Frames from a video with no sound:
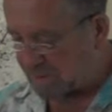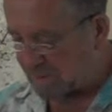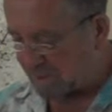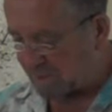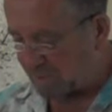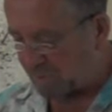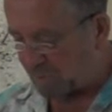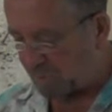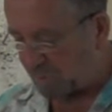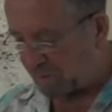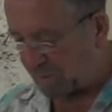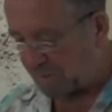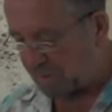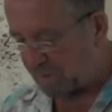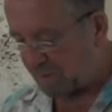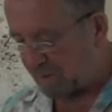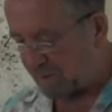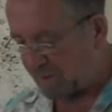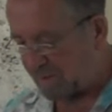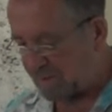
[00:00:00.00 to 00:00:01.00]
There,
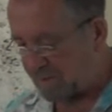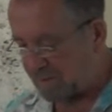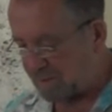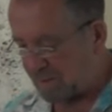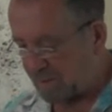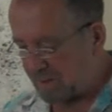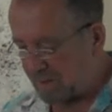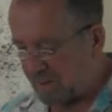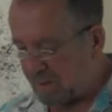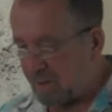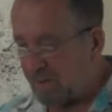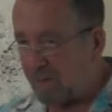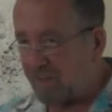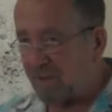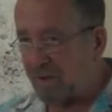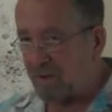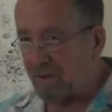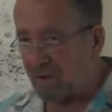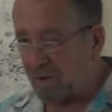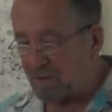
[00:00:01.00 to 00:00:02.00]
that
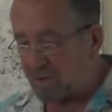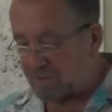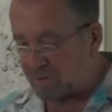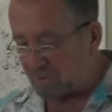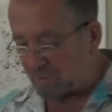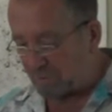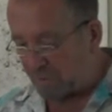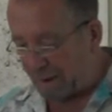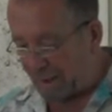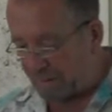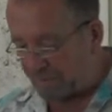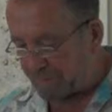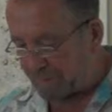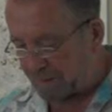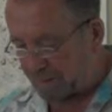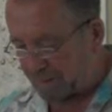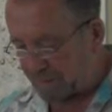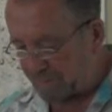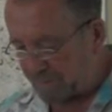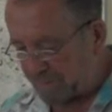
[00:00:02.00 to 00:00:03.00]
dog across the street
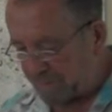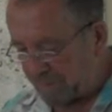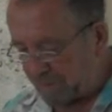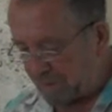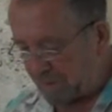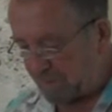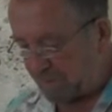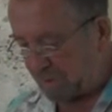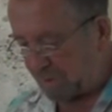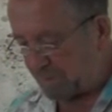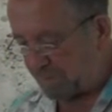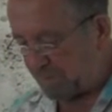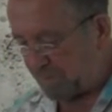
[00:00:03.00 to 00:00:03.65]
lifting up his